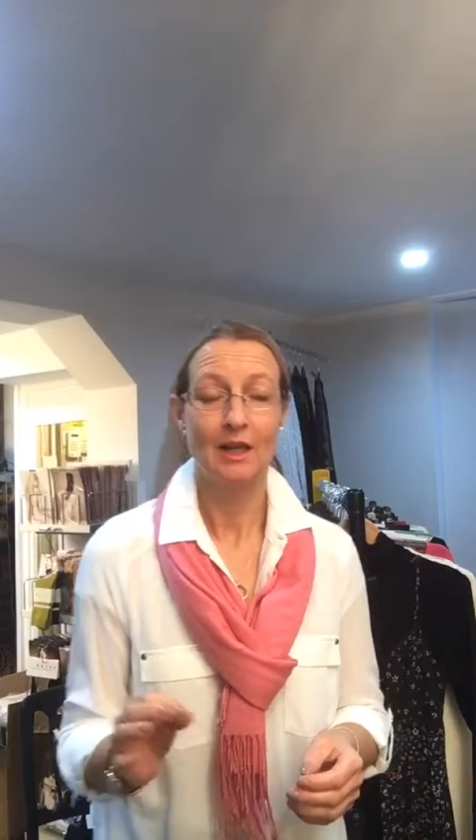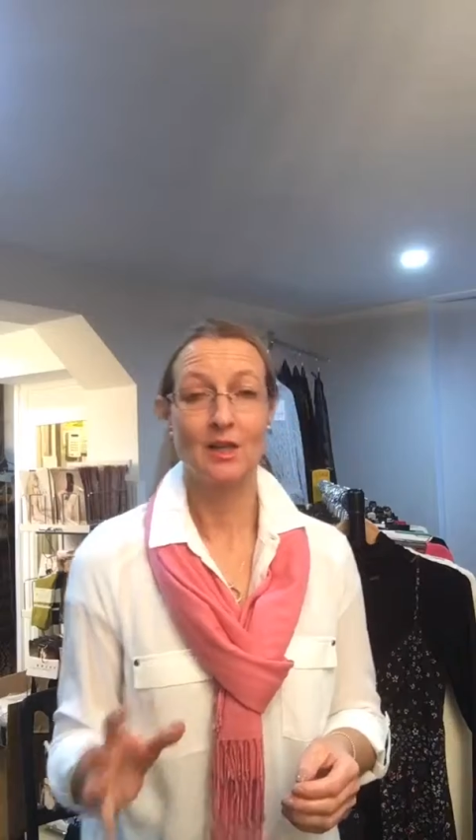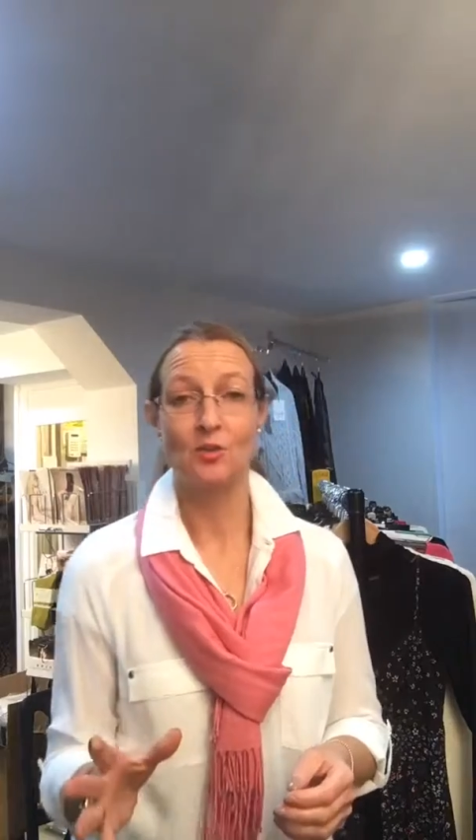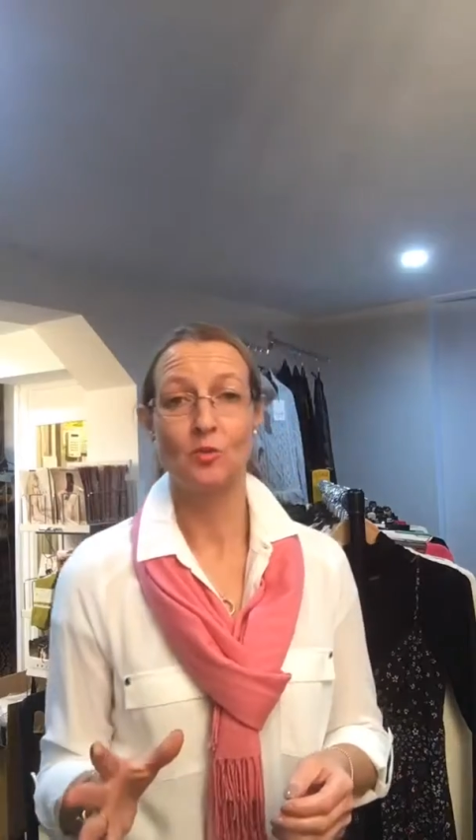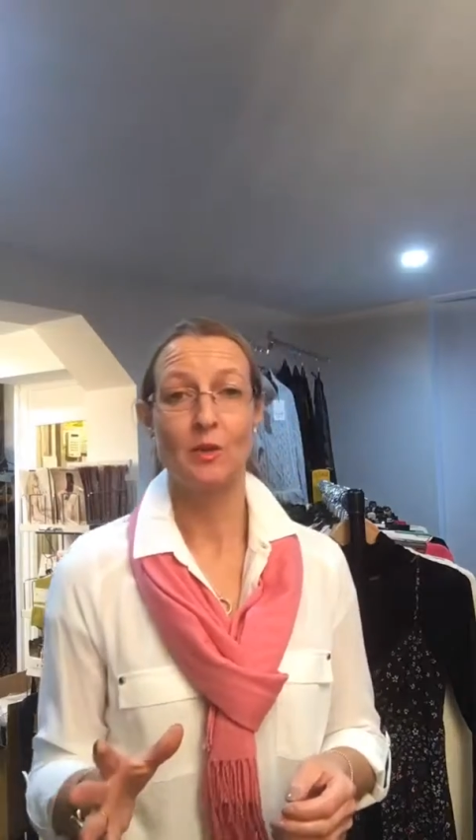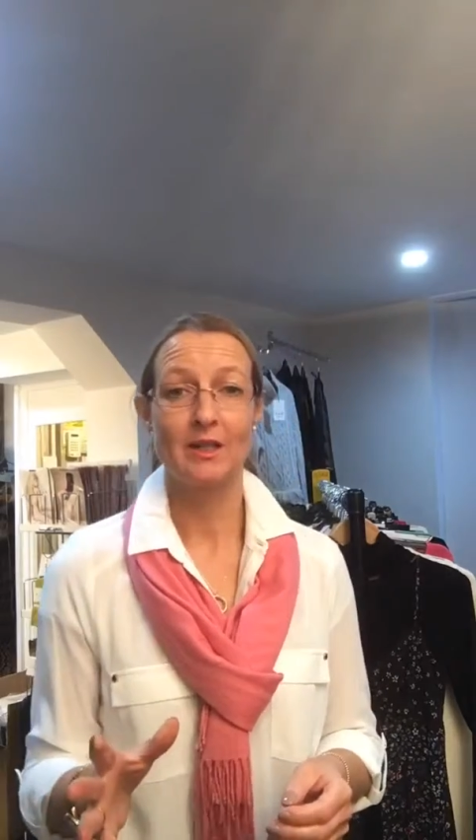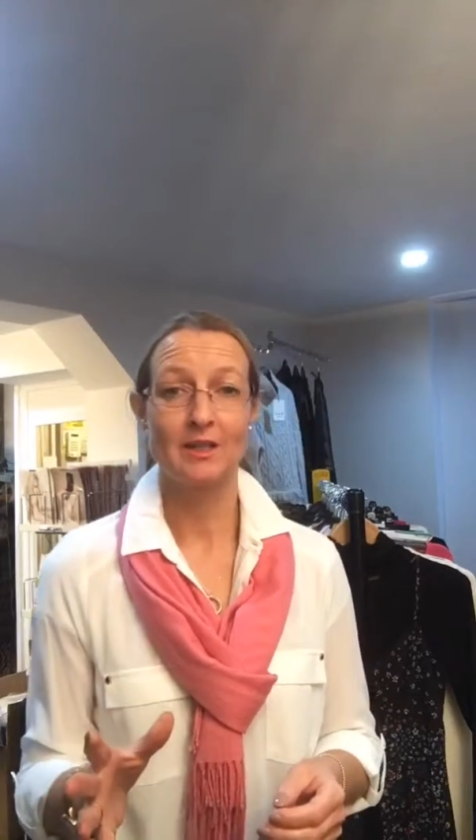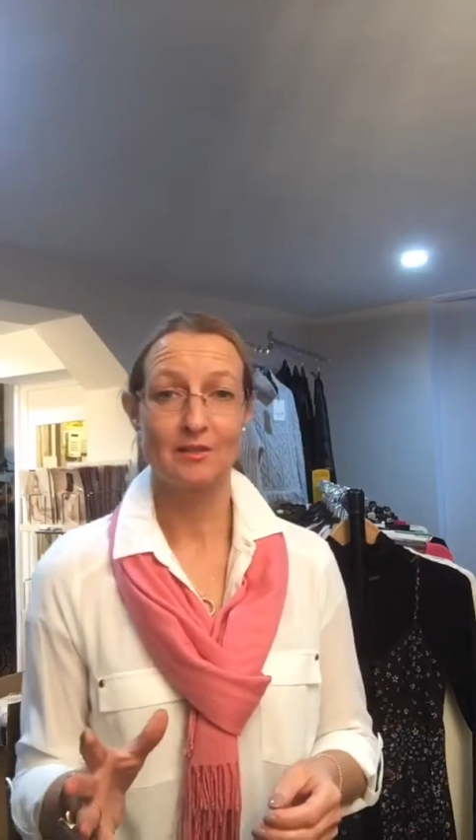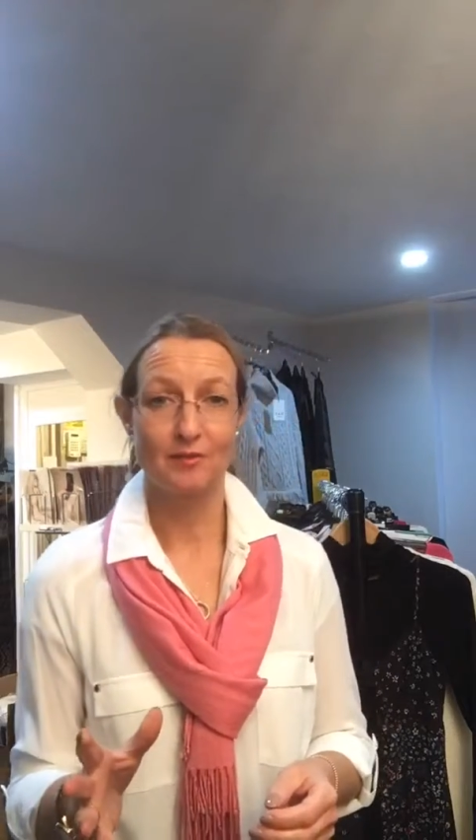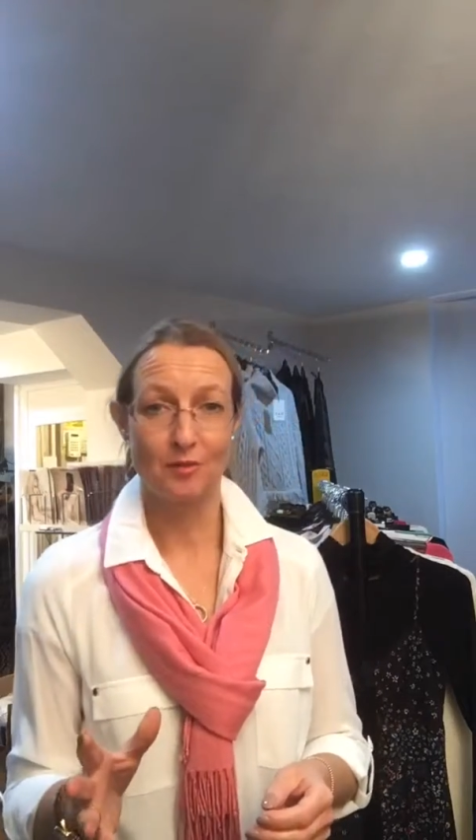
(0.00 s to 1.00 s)
as
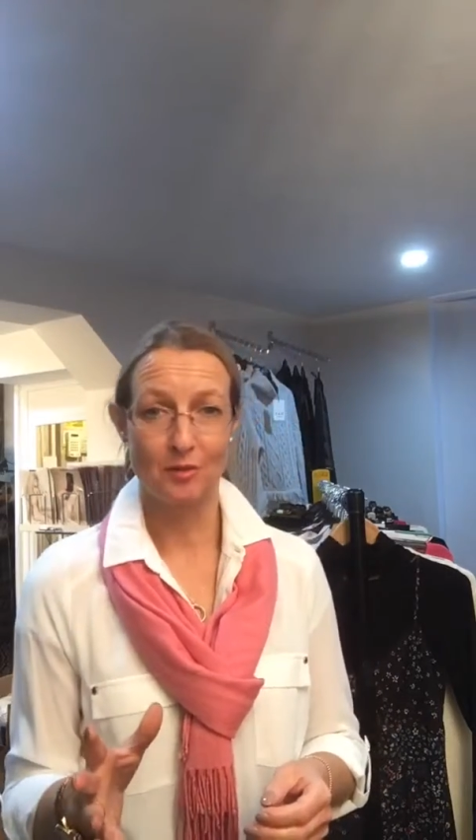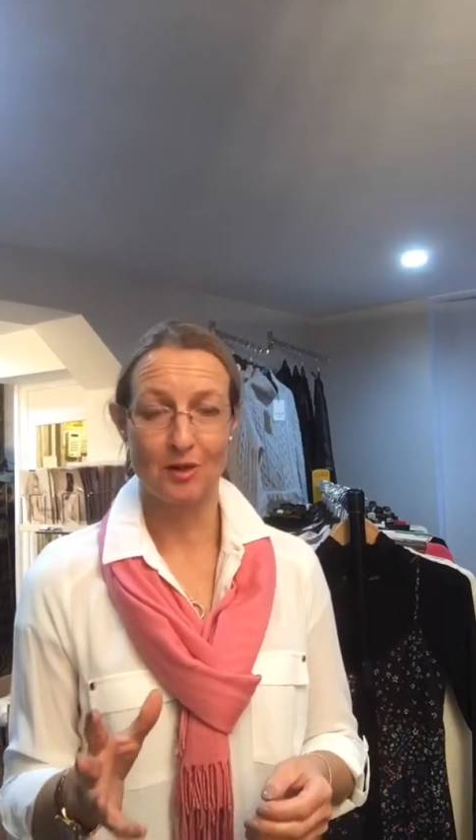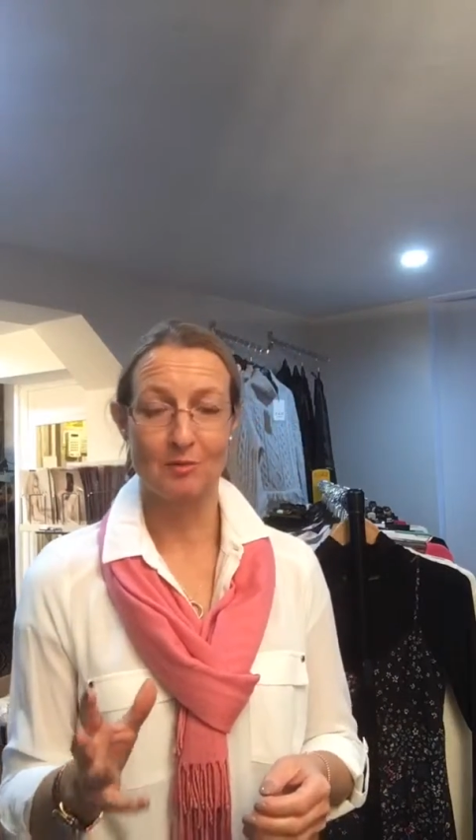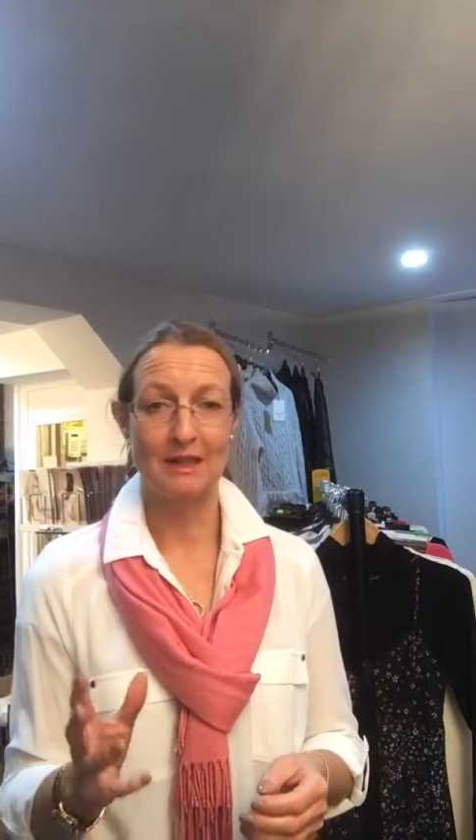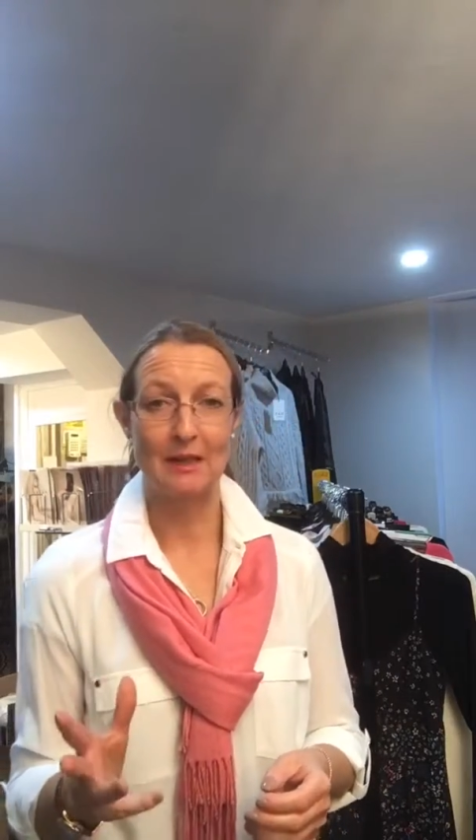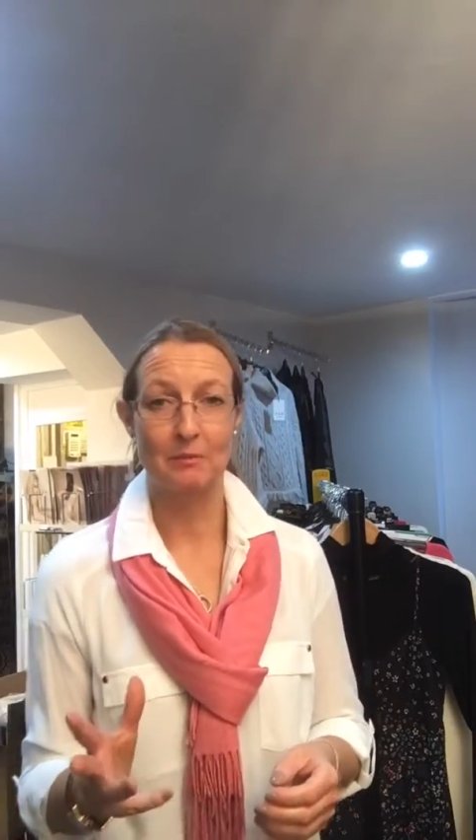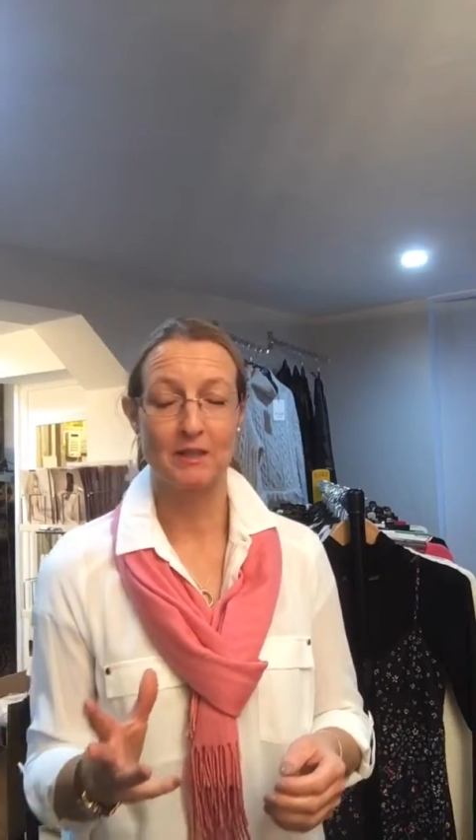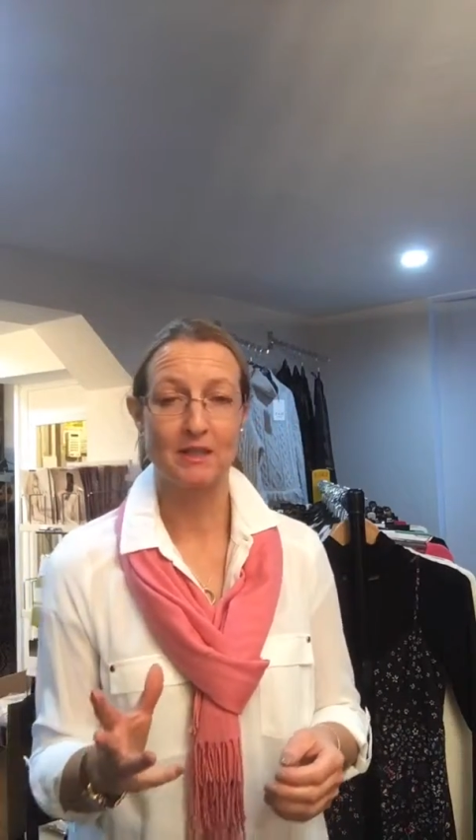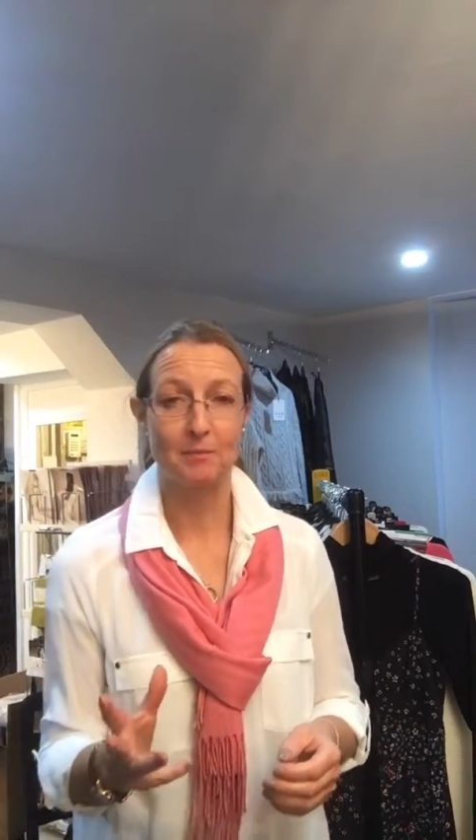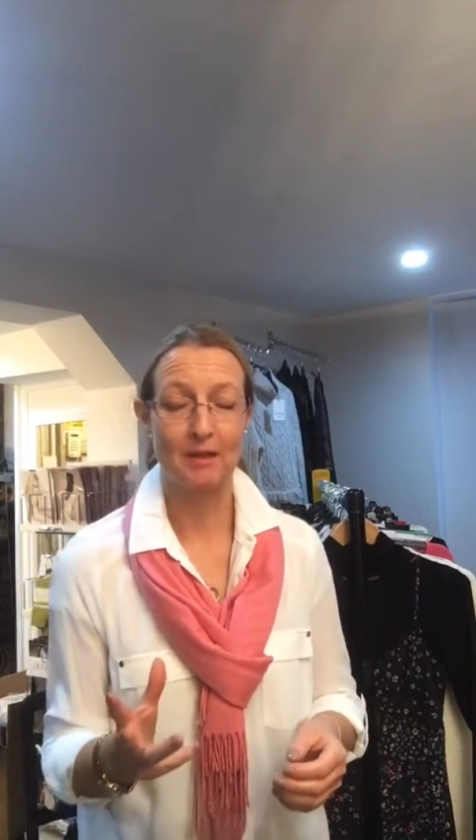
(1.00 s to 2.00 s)
always for allowing
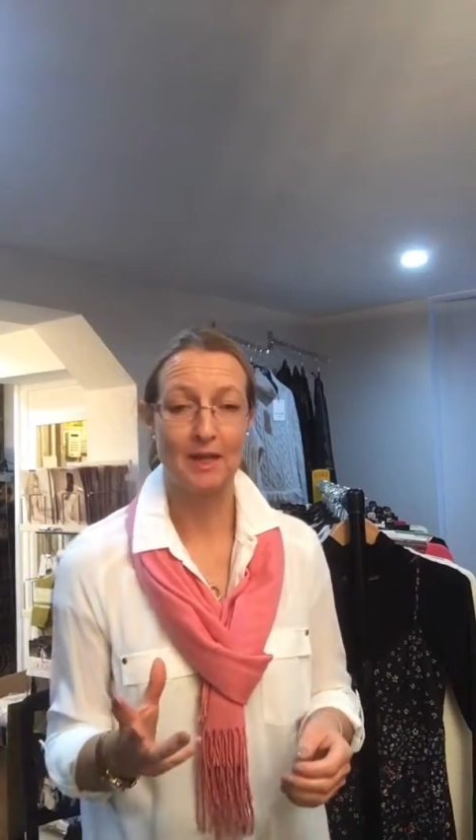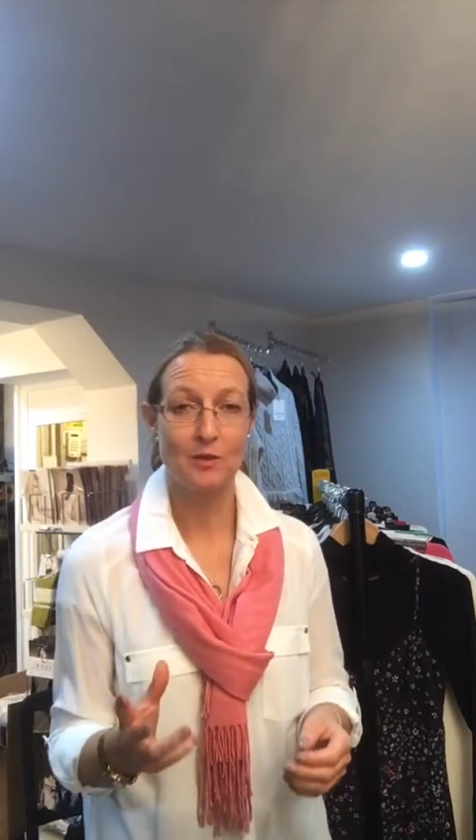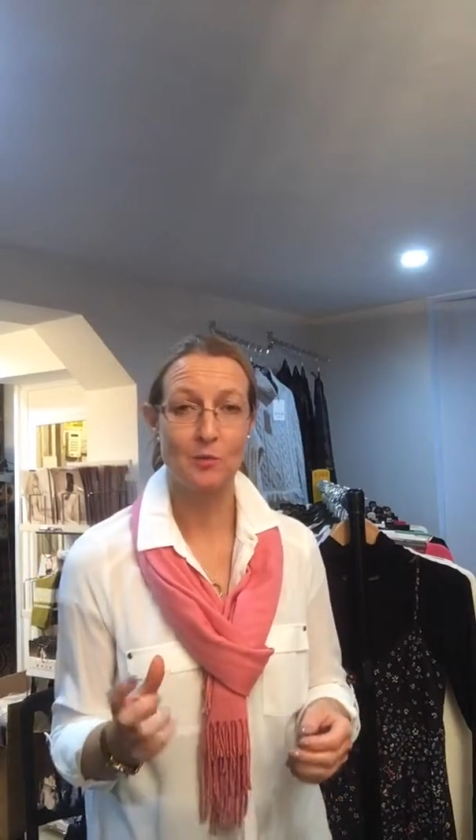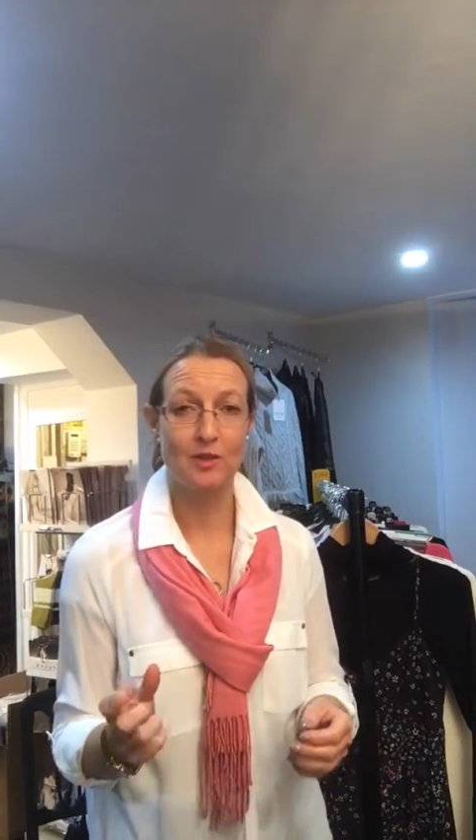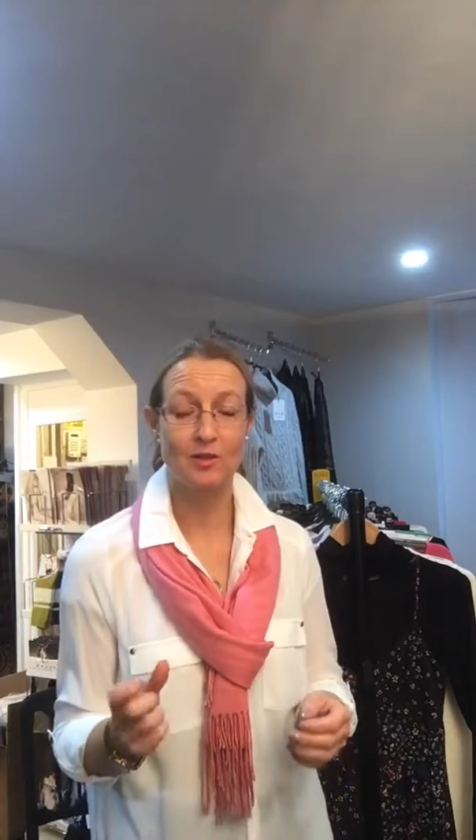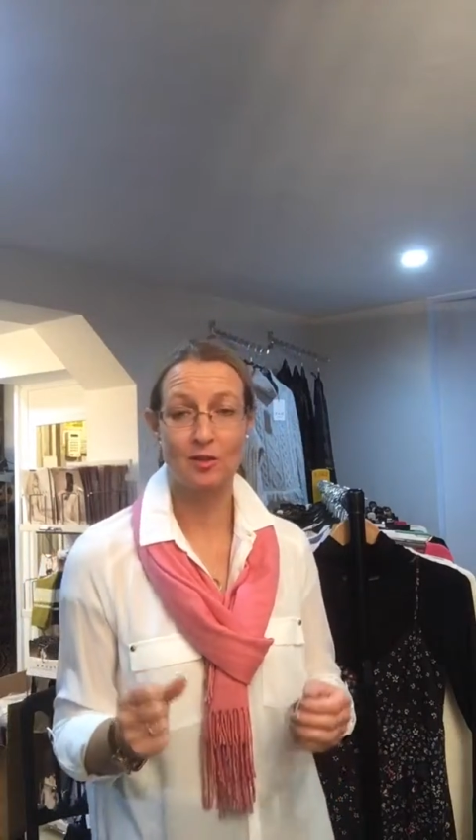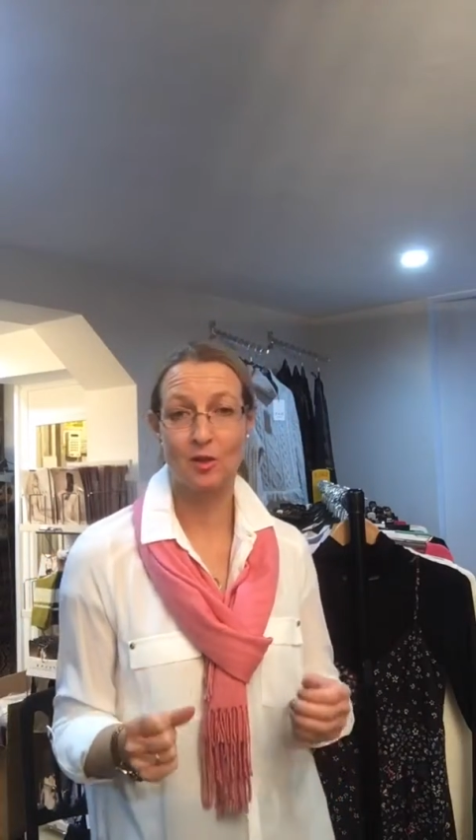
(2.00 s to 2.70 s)
me to play with